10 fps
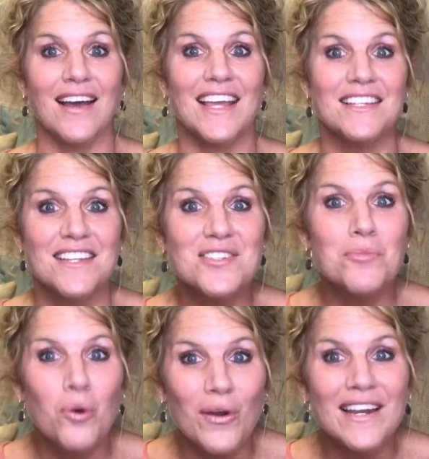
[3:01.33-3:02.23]
I get
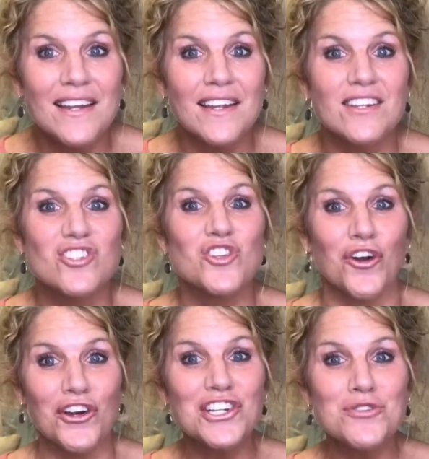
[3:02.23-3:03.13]
disappointed and
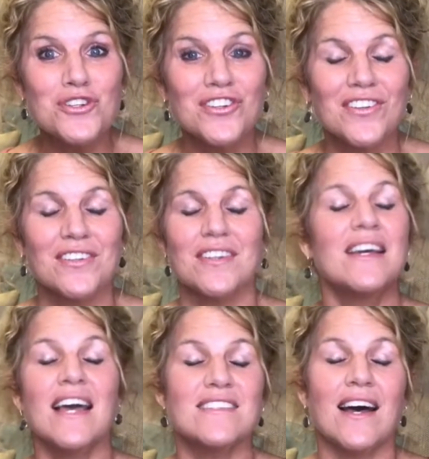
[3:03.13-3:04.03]
discouraged
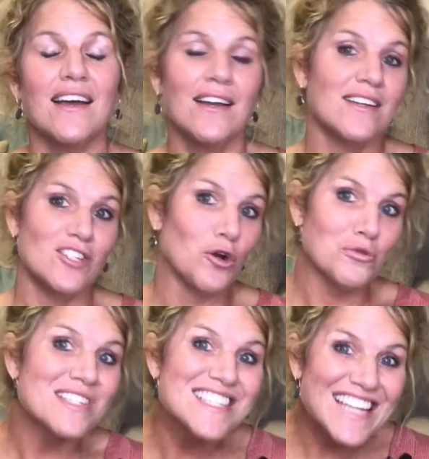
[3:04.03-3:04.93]
as I
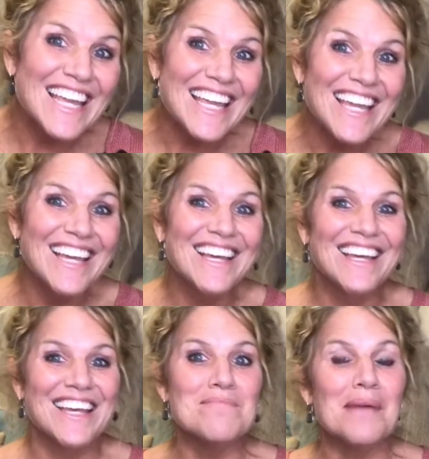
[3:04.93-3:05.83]
don't see
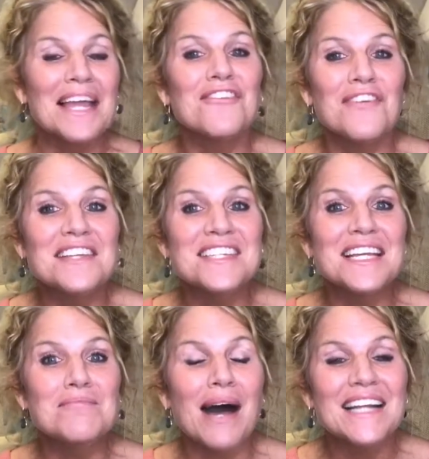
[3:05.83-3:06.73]
it manifesting
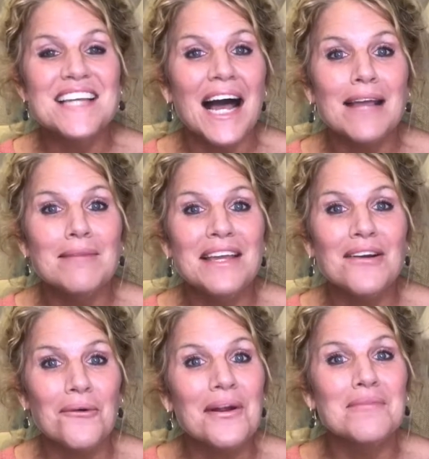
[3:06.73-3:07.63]
in my timing
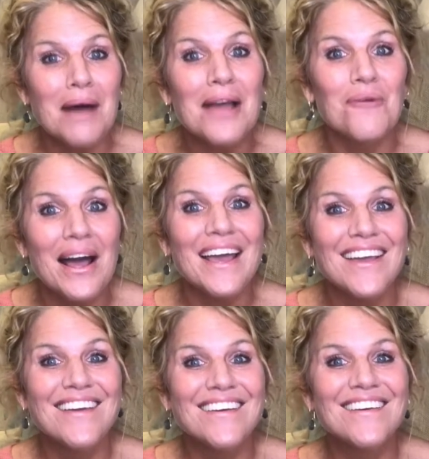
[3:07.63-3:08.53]
or in my way.